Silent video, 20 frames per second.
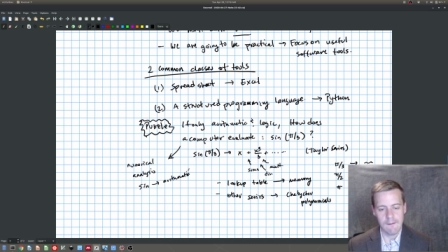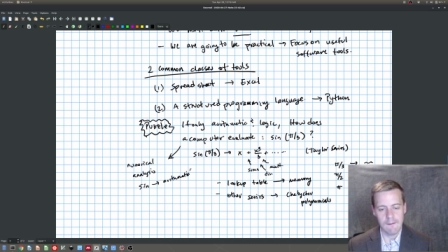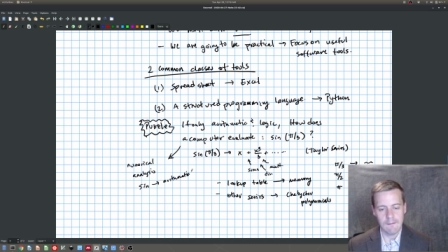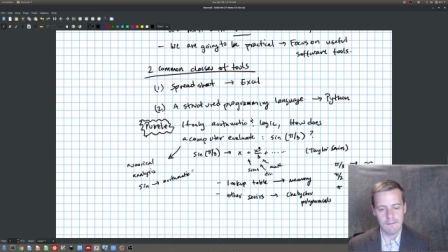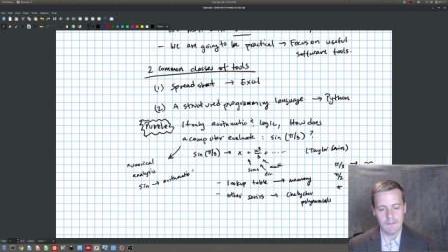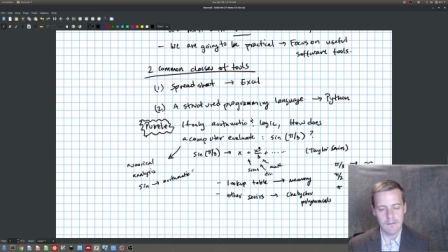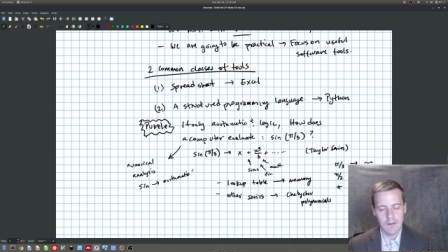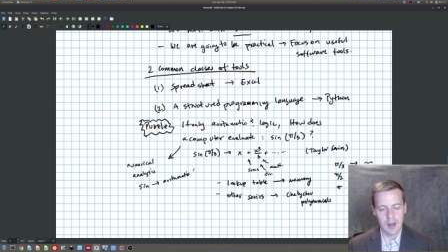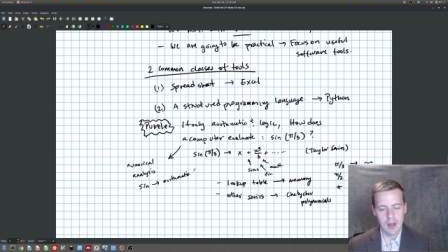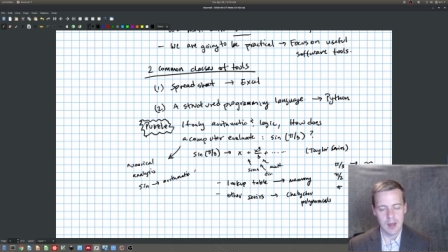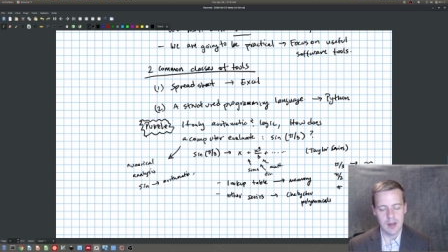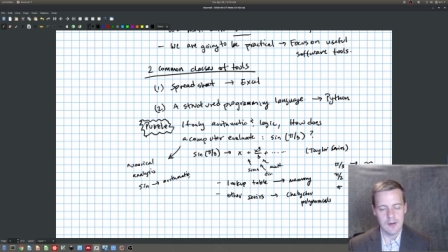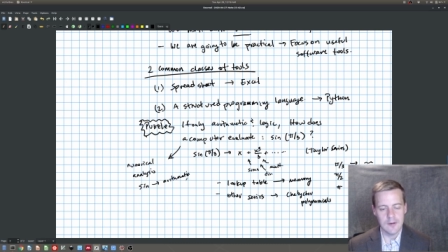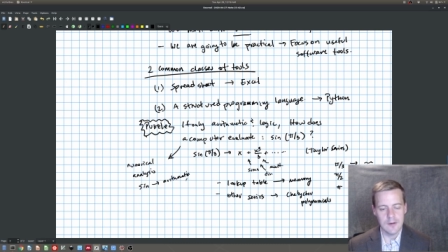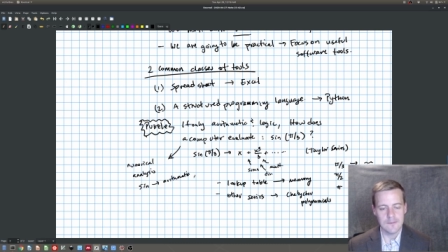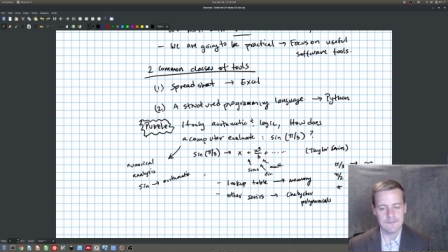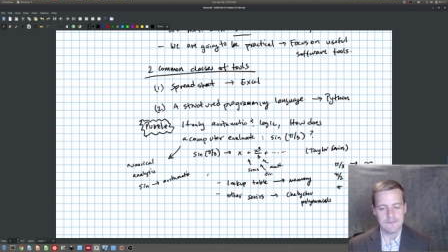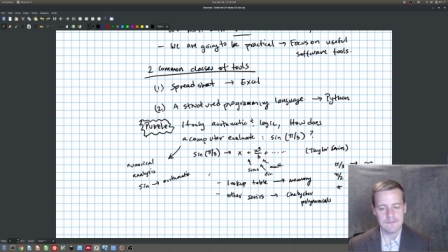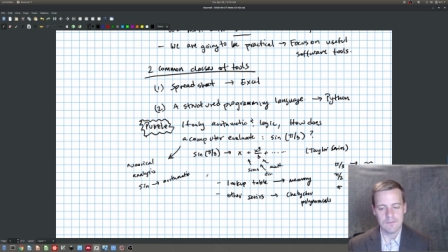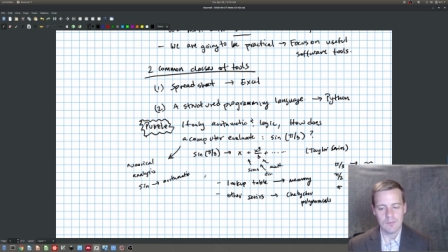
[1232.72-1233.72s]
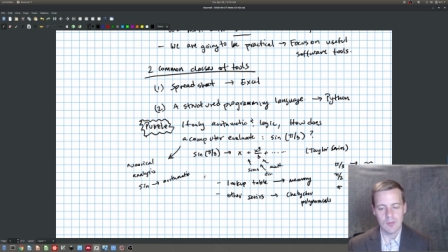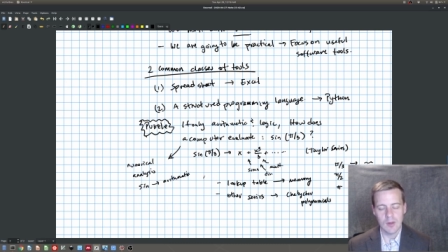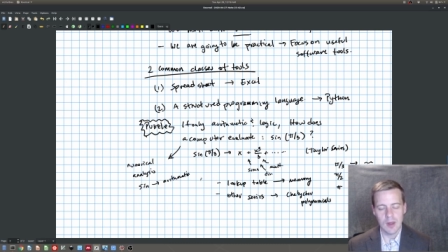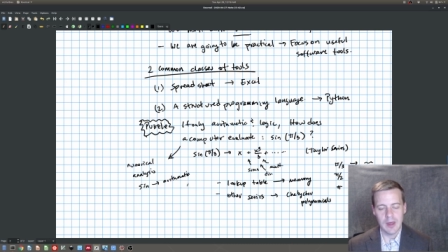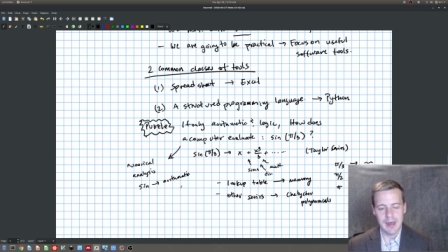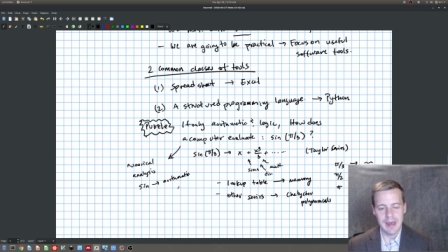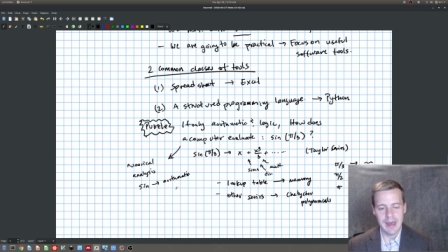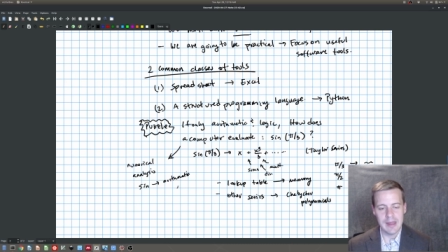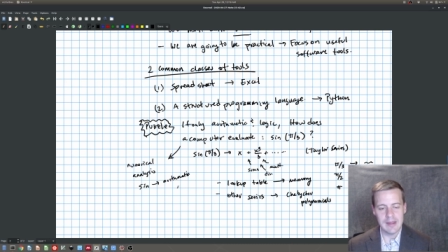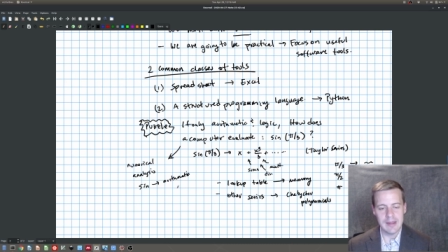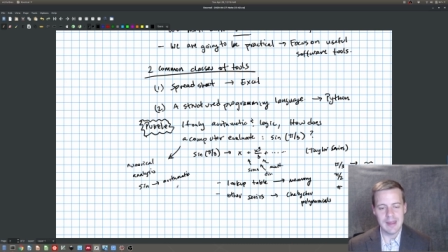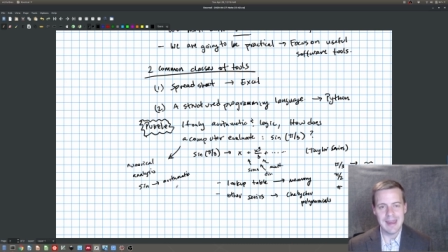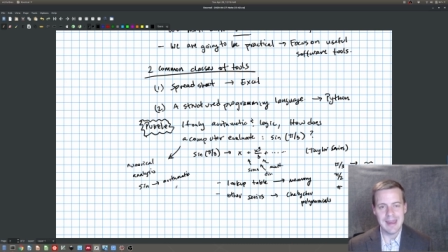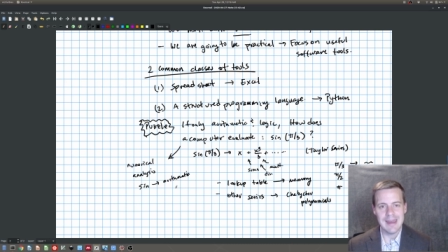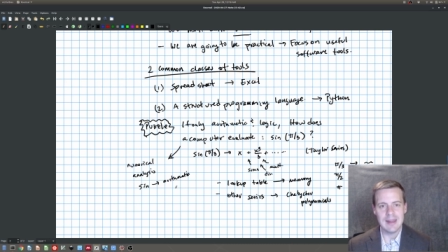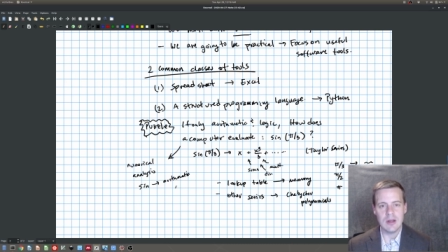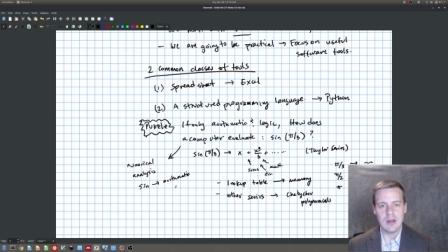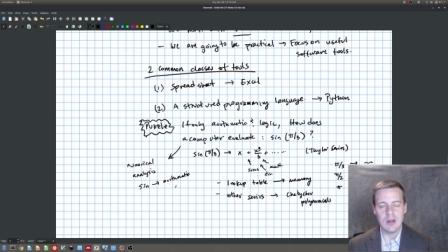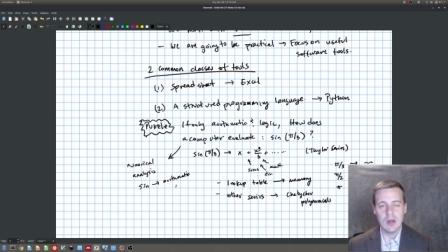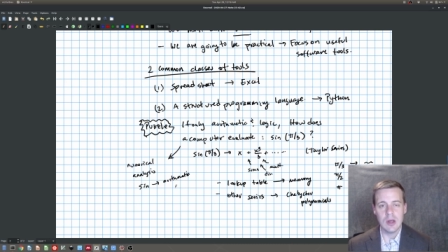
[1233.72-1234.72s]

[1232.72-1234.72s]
Okay, and then